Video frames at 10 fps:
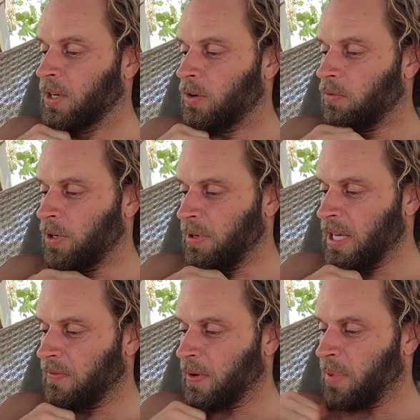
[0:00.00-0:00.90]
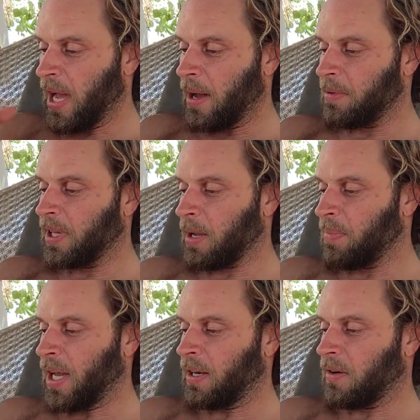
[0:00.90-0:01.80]
When we give up a habit like
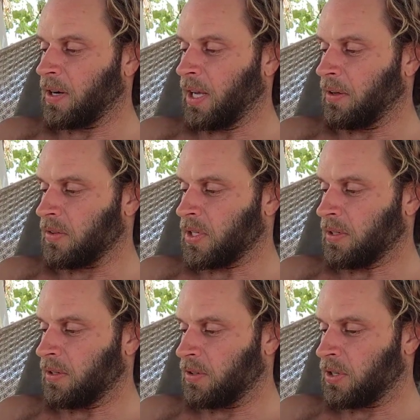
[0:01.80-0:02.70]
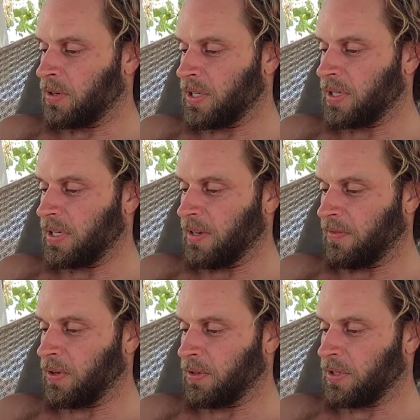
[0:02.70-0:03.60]
biting our nails, notoriously
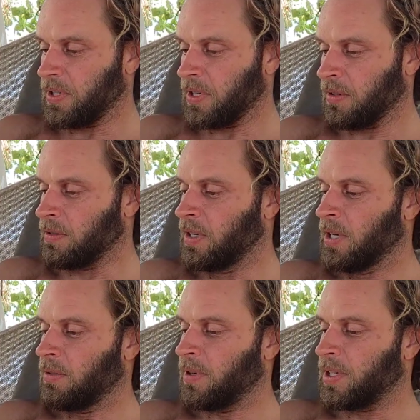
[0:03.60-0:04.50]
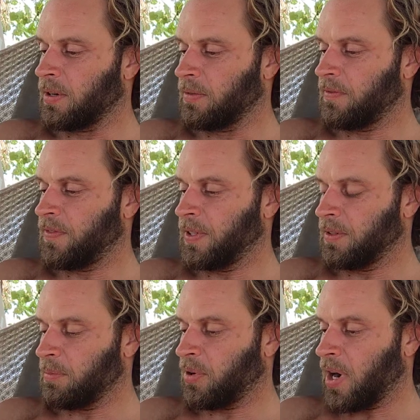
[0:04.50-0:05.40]
difficult to do, we don't feel
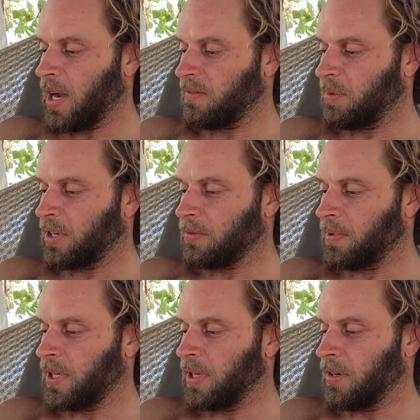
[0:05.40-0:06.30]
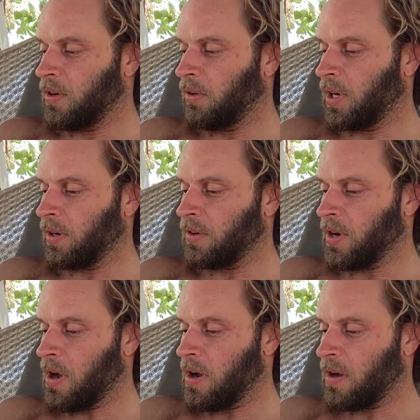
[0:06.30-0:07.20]
deprived because we no longer
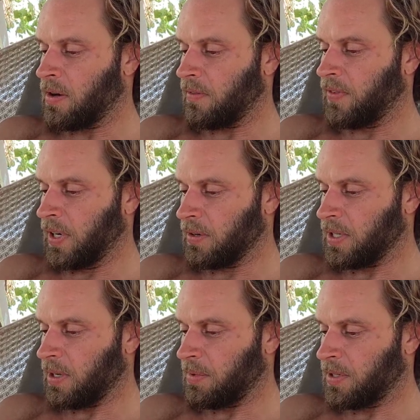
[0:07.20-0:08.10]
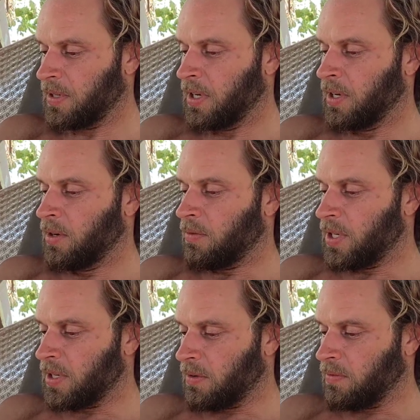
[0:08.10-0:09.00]
gnaw on our fingertips. We
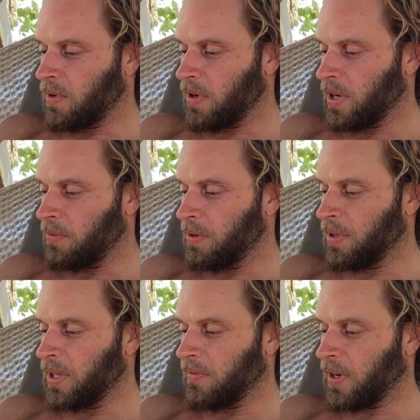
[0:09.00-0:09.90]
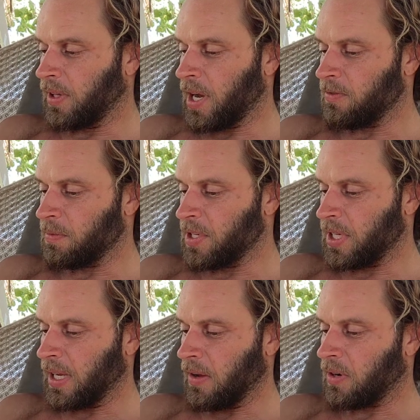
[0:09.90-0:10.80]
don't worry we will live our lives
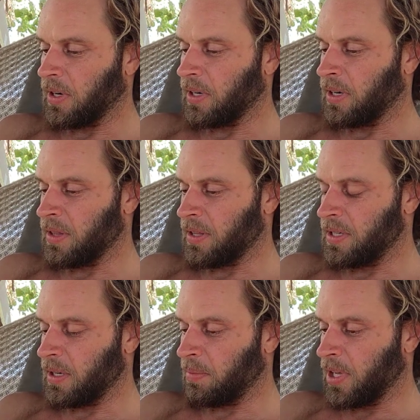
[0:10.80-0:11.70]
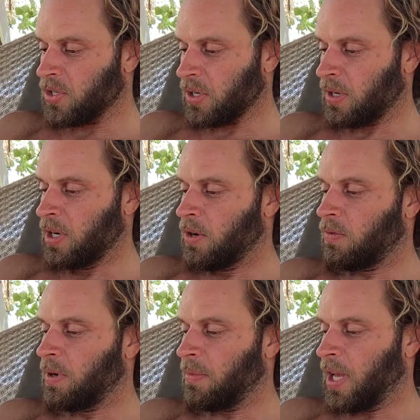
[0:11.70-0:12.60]
missing out on an authentic pleasure.
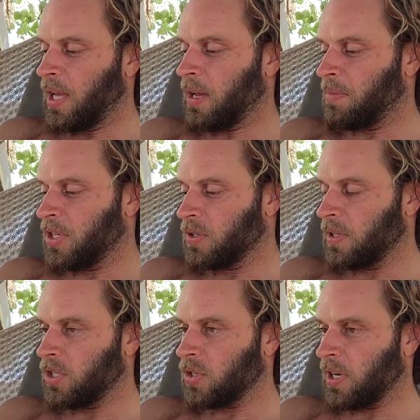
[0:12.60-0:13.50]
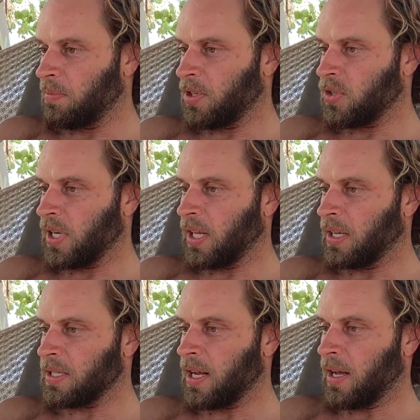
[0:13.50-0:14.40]
We may habitually drink, but drinking
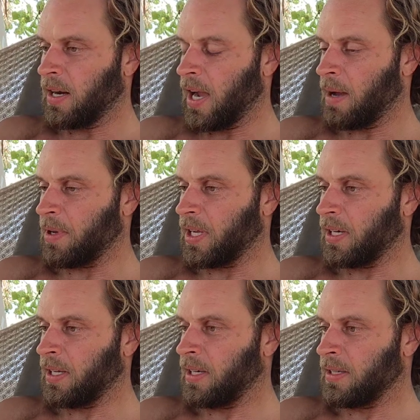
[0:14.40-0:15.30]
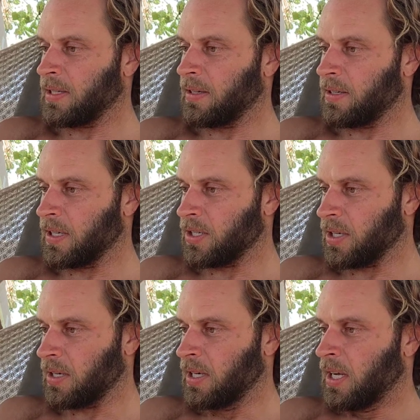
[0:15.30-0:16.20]
is not a habit, it is an addiction.